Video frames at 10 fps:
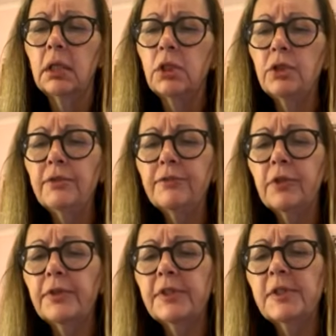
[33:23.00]
You've
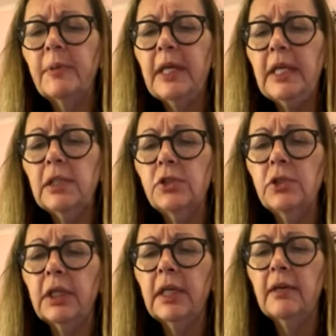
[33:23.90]
got the space,
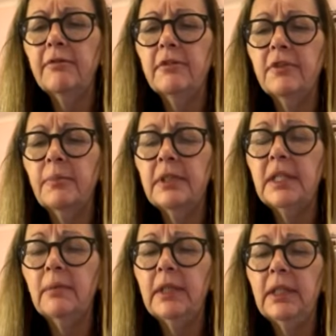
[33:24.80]
you can have everybody.
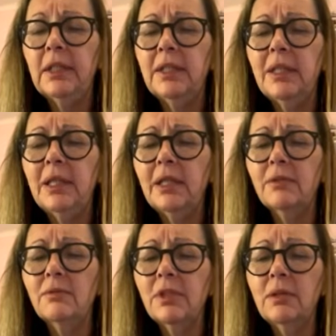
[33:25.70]
I'm like, yeah, I
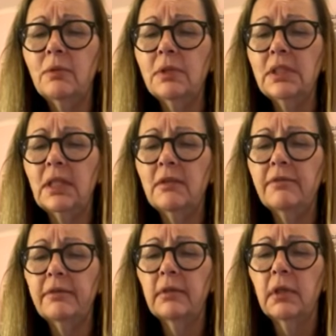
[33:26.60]
don't really want to
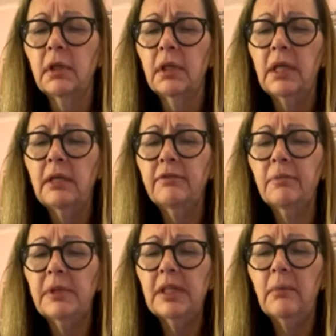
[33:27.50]
have
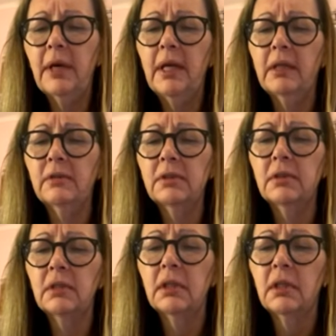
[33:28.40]
everybody at my house
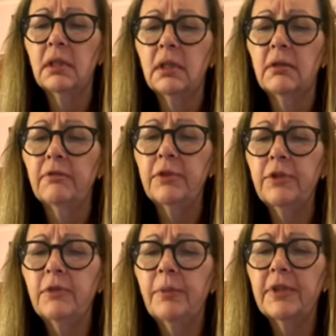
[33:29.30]
for
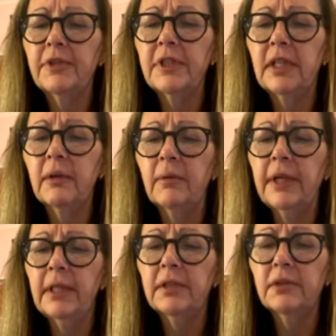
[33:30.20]
your birthday
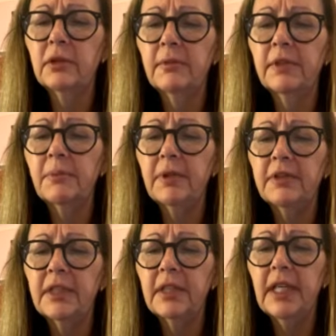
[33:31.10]
when it's Norman's
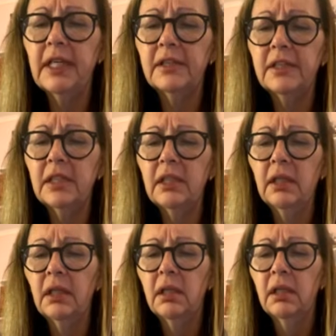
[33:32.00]
birthday the next day.
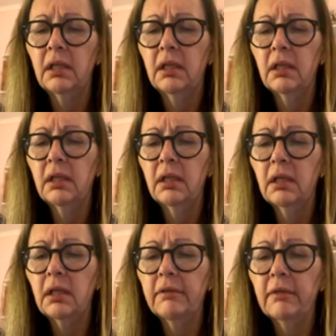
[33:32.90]

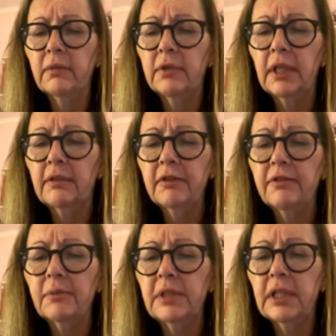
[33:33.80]
If I'm going to have
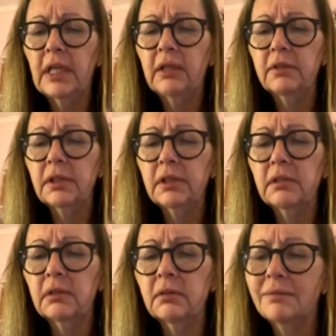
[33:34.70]
everybody at the house, it
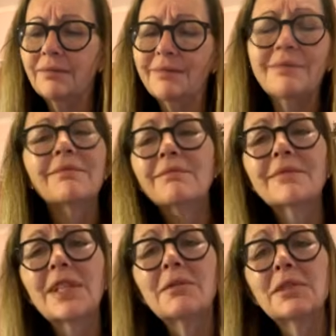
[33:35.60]

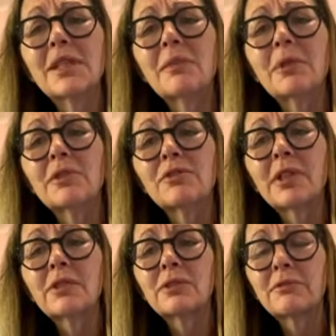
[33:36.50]
sounds terrible. I'd
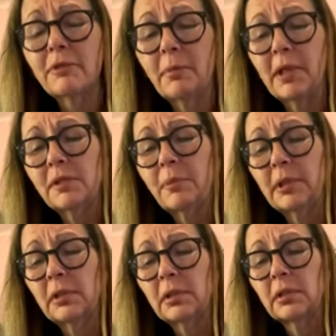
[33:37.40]
rather do it for my husband.